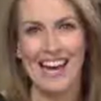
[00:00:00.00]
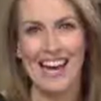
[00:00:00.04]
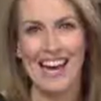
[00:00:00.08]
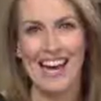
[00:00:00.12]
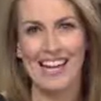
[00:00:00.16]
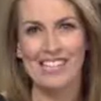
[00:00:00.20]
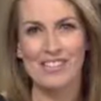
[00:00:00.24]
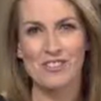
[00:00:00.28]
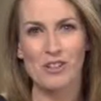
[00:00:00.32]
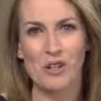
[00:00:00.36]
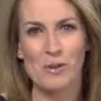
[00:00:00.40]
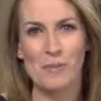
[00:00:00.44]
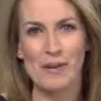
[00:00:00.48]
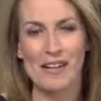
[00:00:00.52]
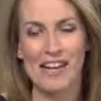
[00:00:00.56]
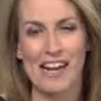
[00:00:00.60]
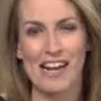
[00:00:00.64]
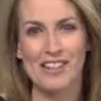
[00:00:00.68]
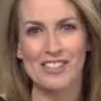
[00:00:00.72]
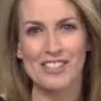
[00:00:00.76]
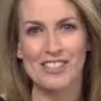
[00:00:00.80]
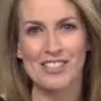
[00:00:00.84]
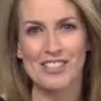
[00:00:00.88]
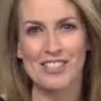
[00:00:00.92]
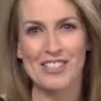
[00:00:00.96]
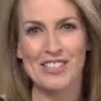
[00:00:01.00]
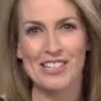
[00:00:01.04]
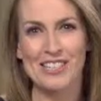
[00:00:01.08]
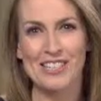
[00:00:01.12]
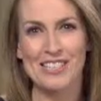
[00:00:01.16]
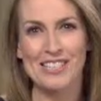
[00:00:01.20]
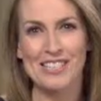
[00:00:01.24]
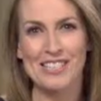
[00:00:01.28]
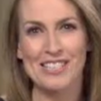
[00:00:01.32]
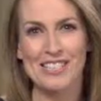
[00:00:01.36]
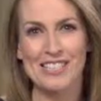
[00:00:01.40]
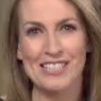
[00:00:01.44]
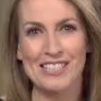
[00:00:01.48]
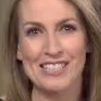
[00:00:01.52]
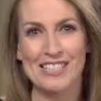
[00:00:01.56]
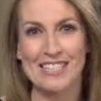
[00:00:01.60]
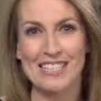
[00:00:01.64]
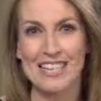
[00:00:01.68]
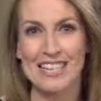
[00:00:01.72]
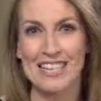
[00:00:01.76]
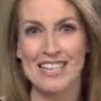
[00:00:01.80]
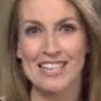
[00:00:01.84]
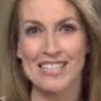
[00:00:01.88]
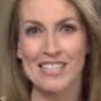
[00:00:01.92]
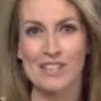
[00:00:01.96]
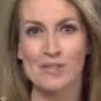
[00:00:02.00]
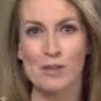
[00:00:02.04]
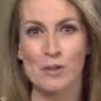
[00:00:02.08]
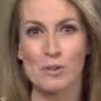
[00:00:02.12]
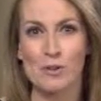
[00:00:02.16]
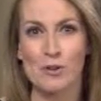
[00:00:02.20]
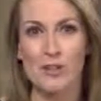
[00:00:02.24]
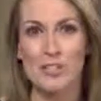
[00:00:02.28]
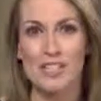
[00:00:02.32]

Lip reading: And joining me now to discuss this is the film